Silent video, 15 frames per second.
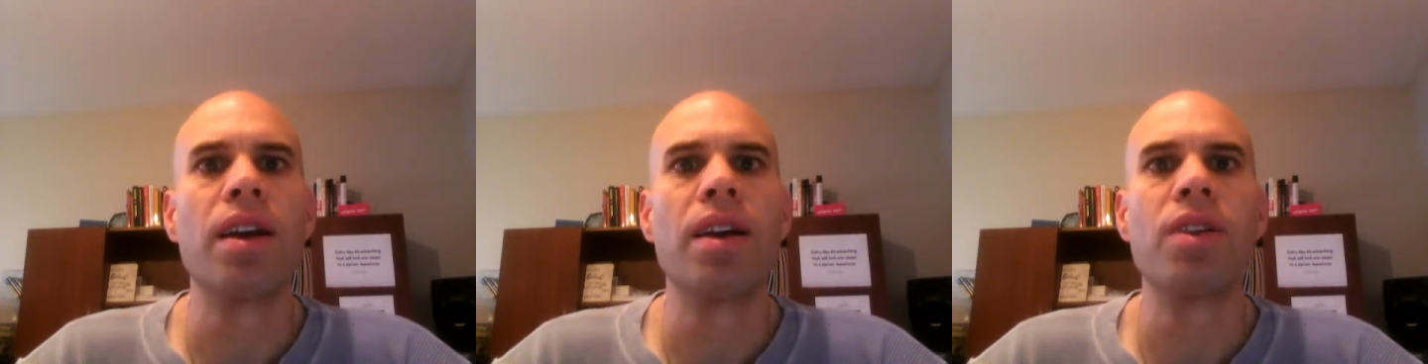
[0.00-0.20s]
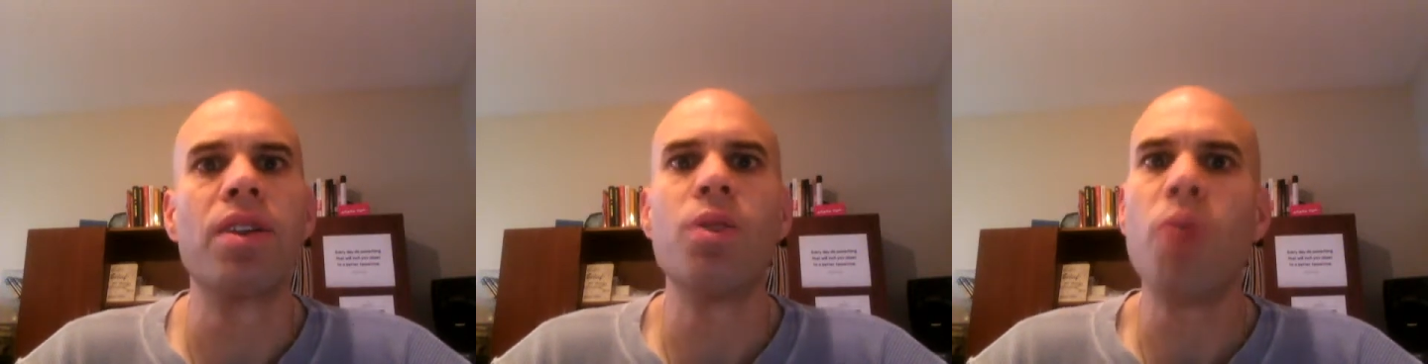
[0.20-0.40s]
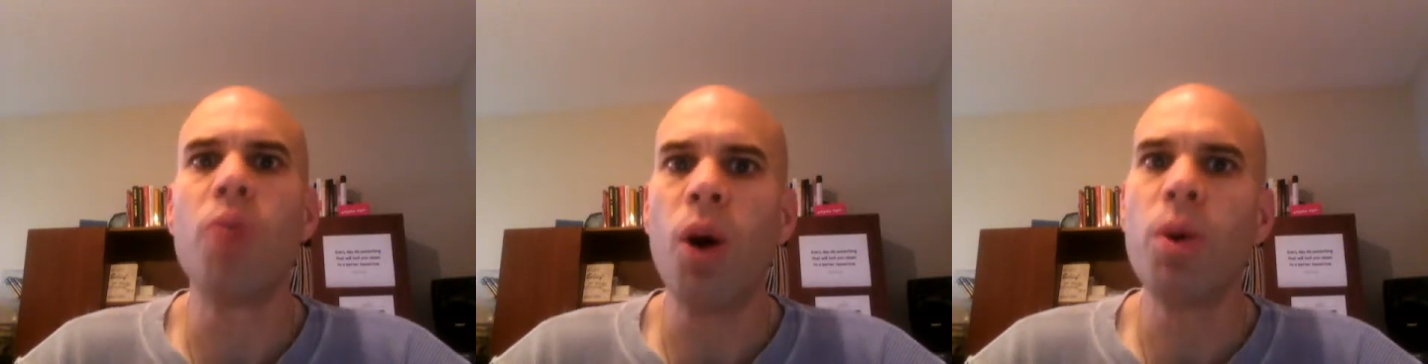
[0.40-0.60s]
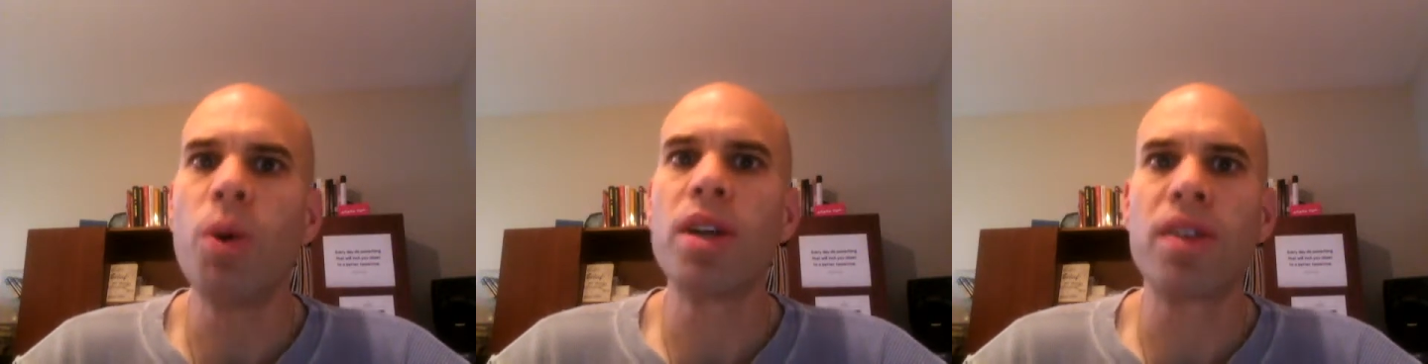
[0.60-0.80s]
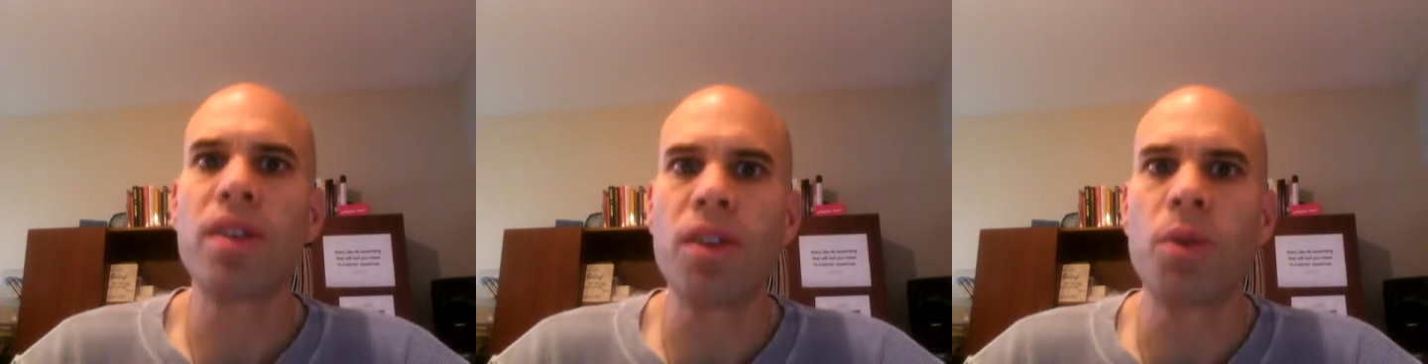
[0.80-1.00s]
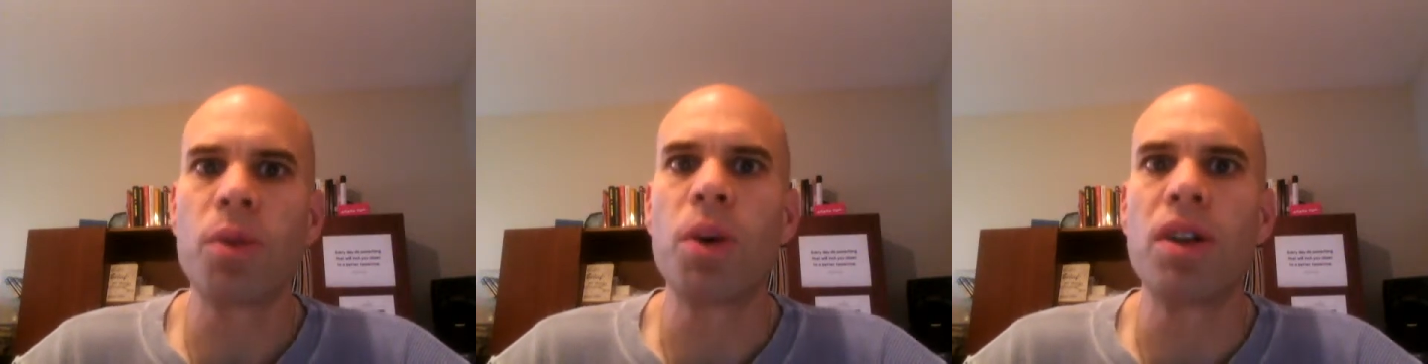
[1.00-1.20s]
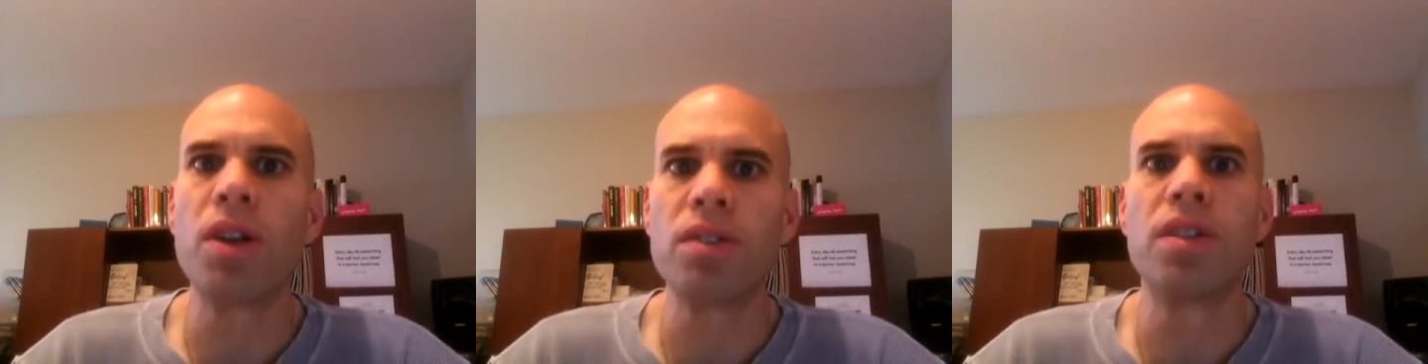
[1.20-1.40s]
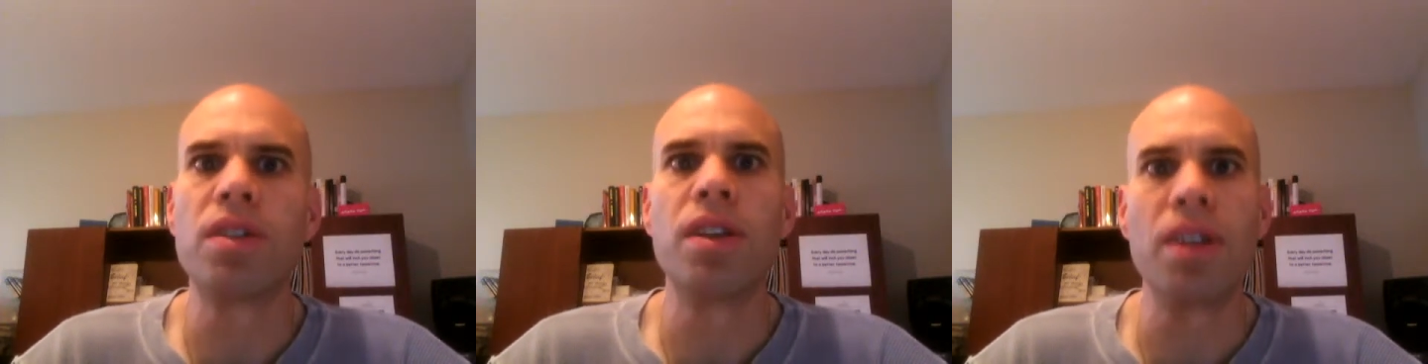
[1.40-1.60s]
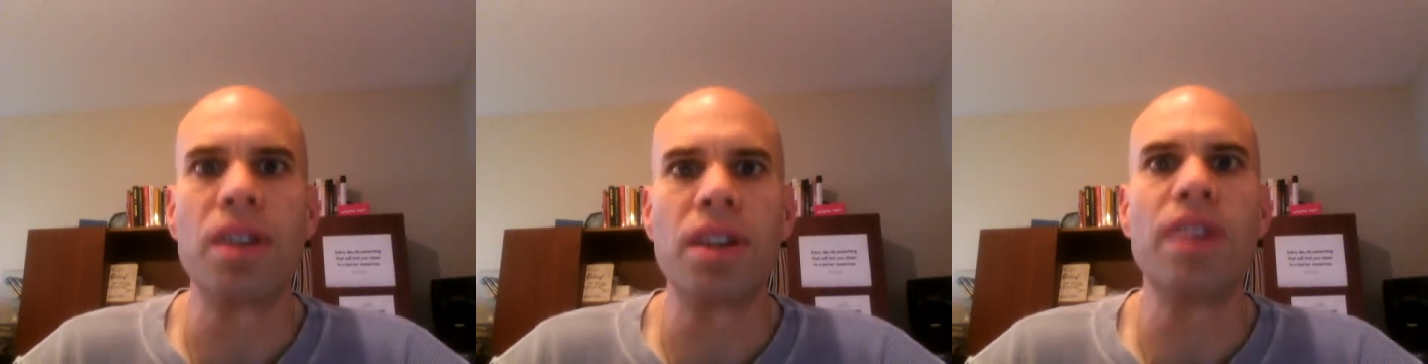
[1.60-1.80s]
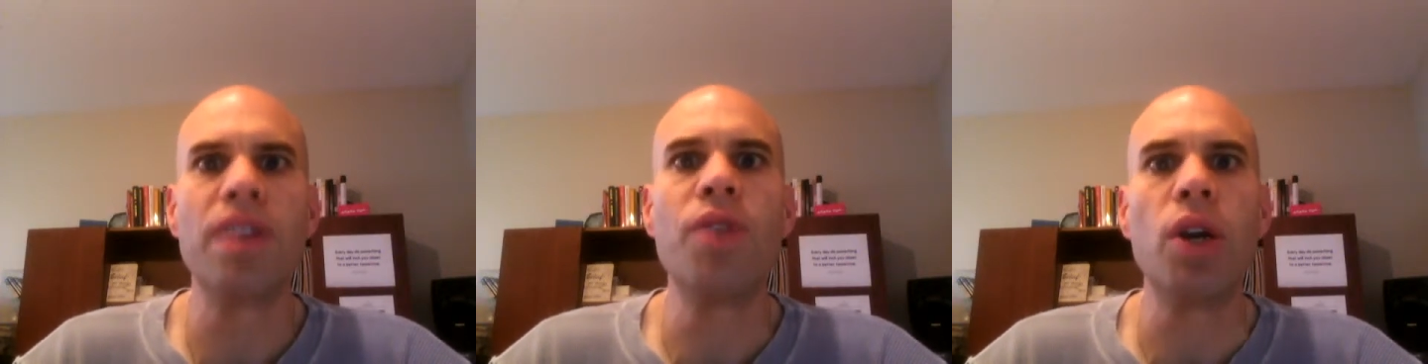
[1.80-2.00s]
you owe it to the world to
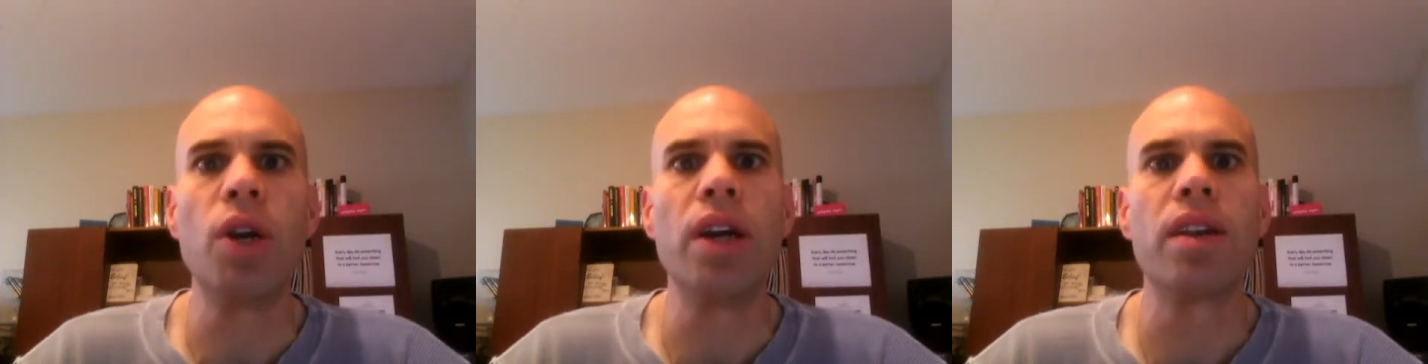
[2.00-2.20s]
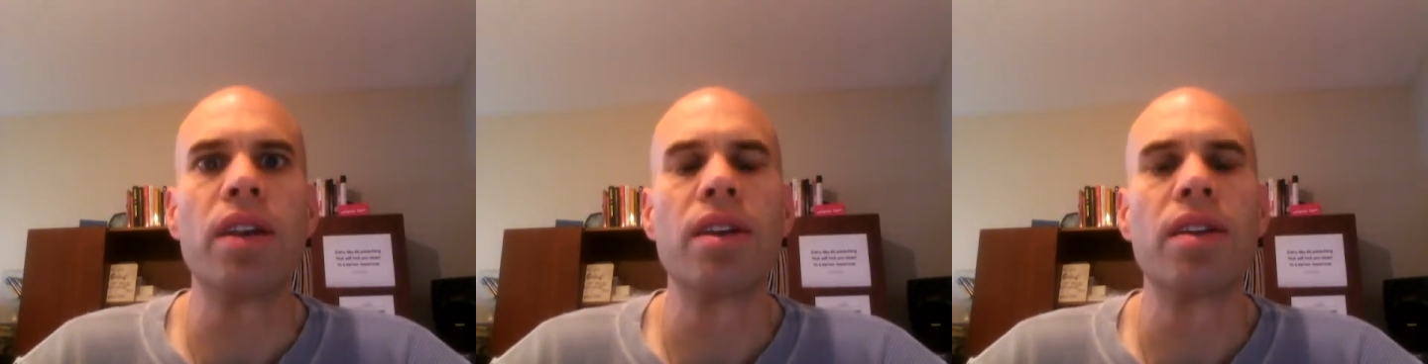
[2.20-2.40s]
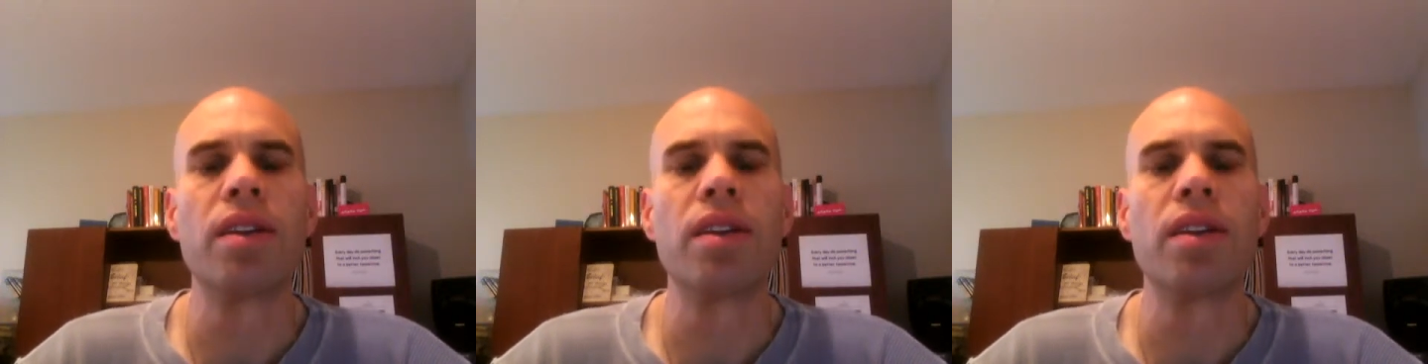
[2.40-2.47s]
deliver it.